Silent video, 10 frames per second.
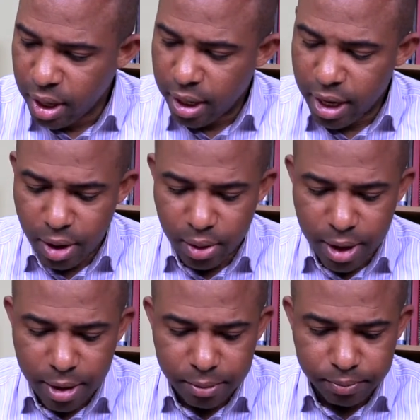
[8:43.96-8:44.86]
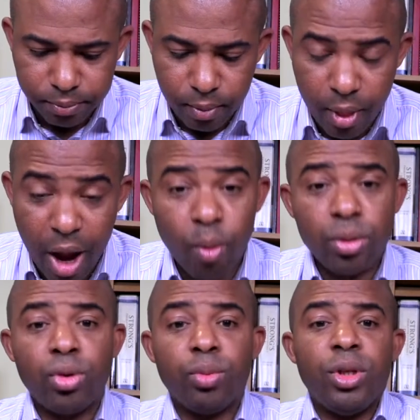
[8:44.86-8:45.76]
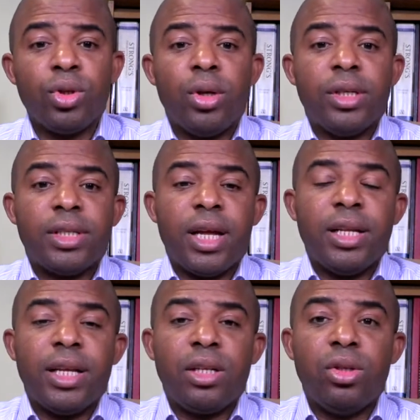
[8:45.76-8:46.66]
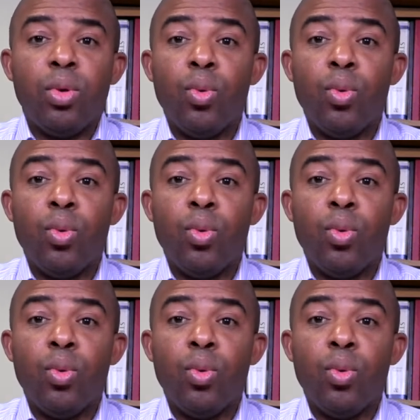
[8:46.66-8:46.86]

Now, um, I want you to please understand that you no,